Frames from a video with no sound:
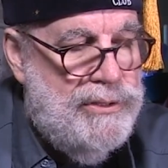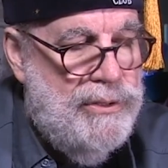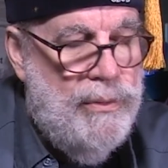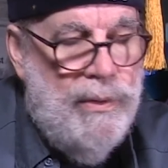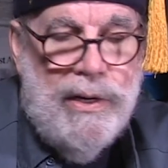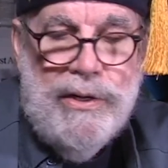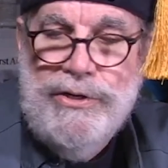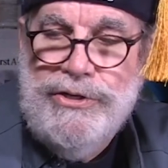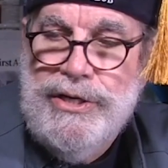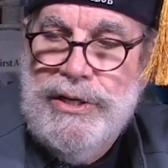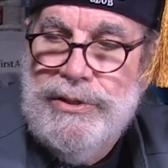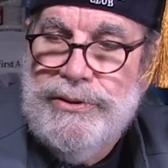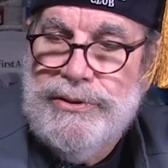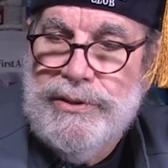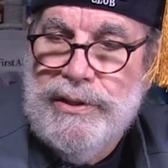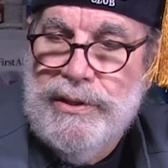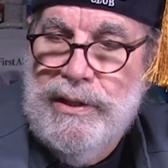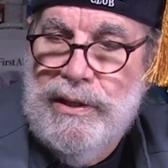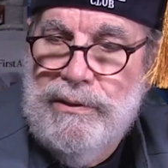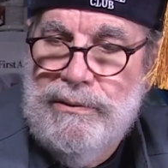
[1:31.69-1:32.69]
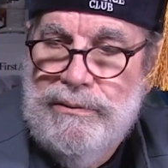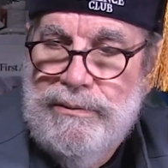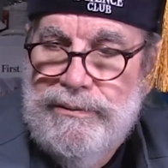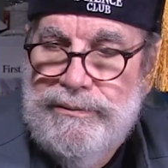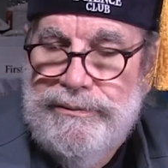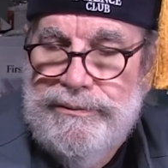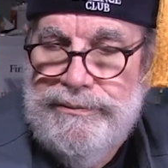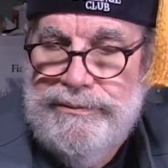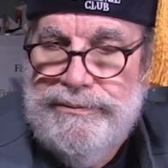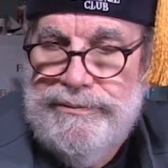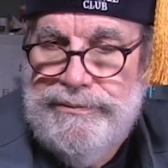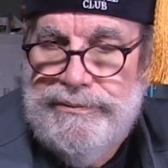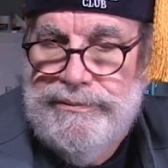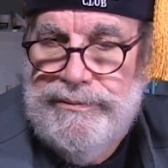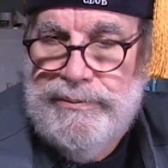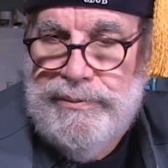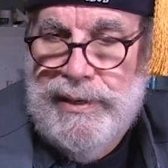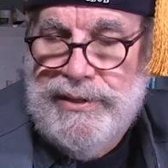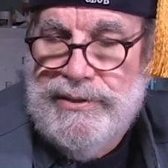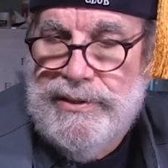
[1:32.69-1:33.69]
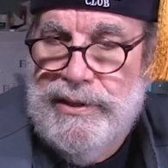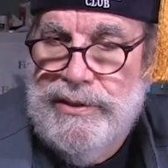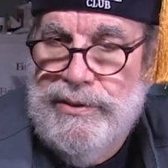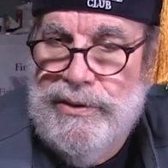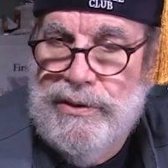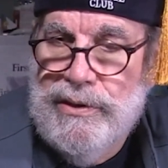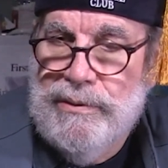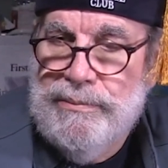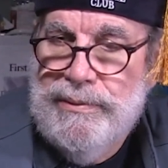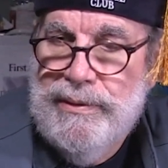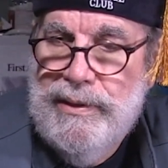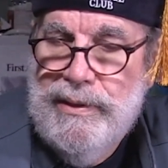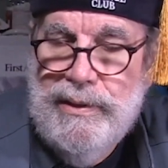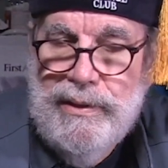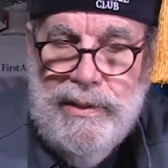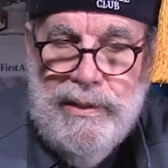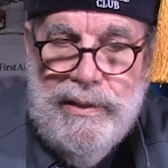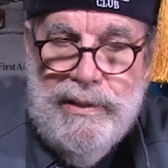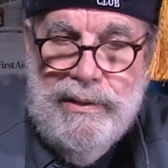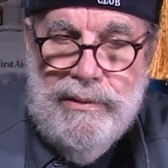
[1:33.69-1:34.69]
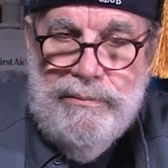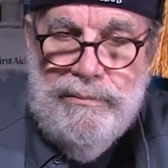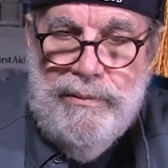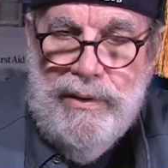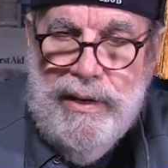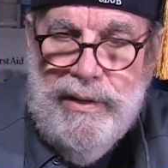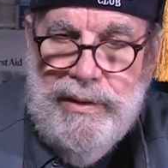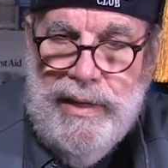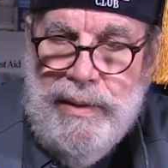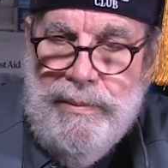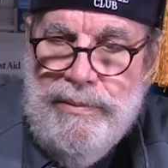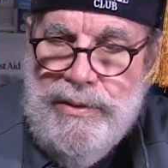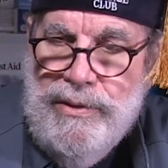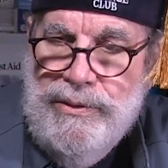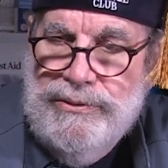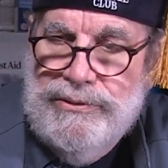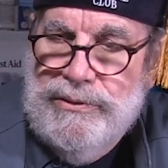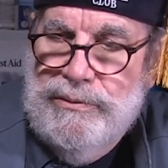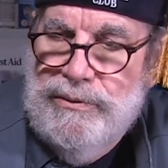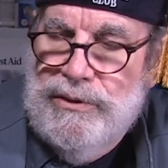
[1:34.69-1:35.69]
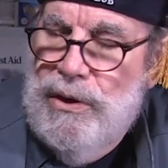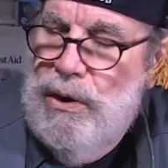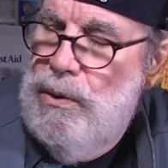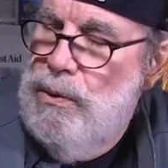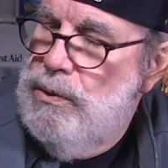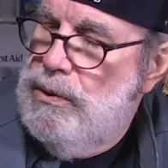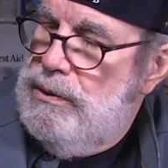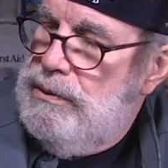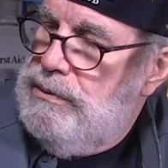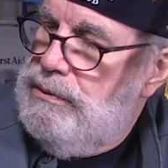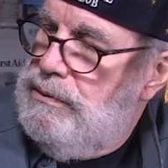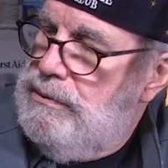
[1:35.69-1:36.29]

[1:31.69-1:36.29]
200 years ago, especially in Europe, they've used coal